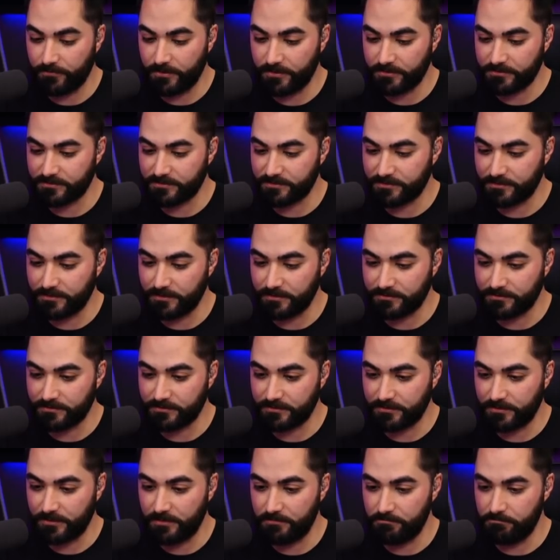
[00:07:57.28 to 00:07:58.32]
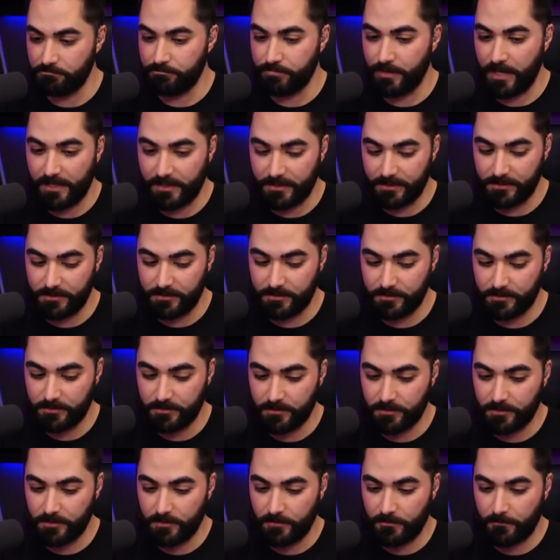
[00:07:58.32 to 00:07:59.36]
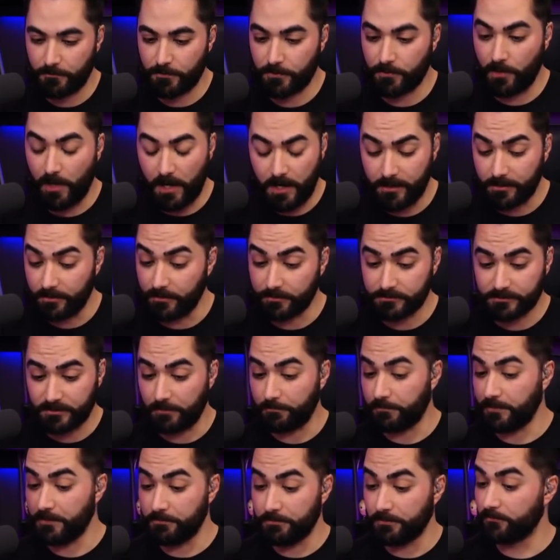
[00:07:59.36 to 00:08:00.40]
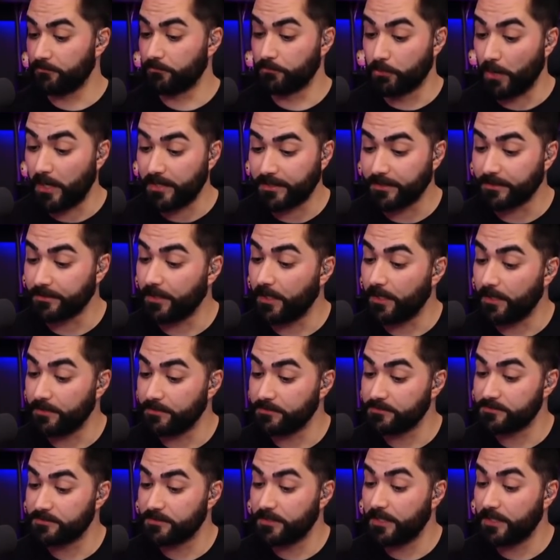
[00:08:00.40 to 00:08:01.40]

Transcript: this this embedded product that people recognize,